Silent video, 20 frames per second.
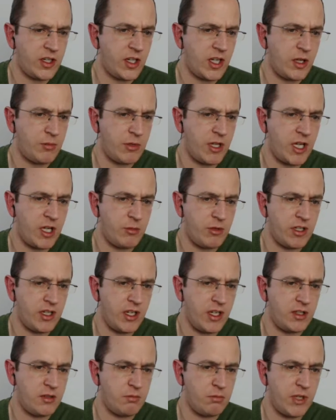Hibernate
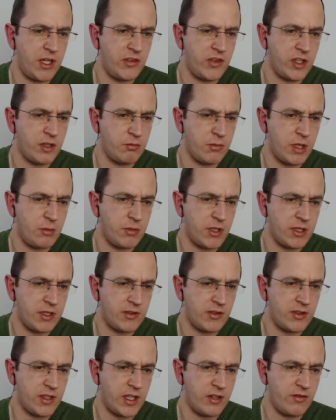basic mappings,
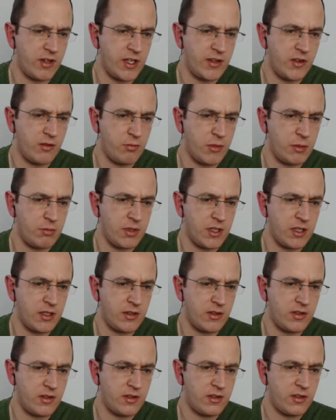advanced mappings,
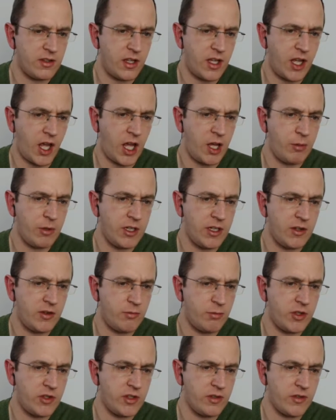Hibernate
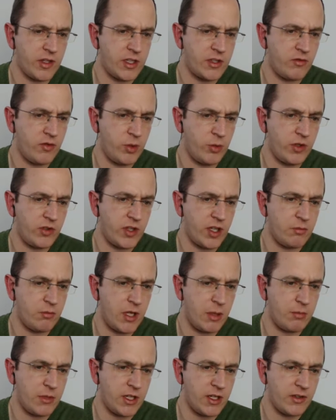specific queries and
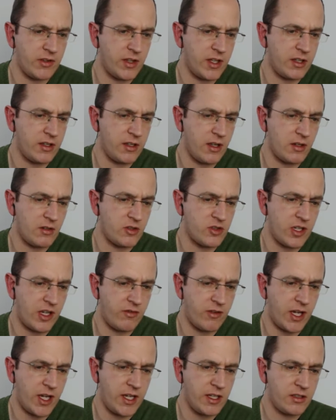mappings, and Java
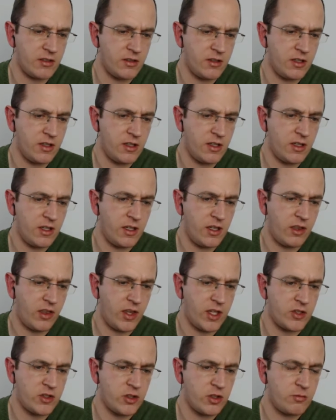8. That should
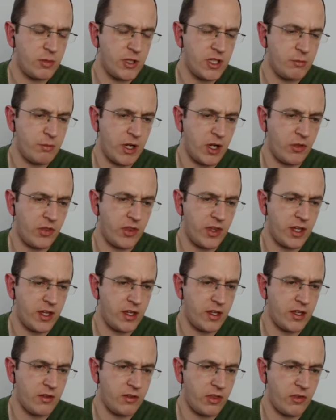be about the
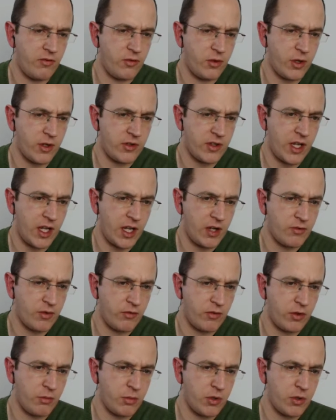first half of the book.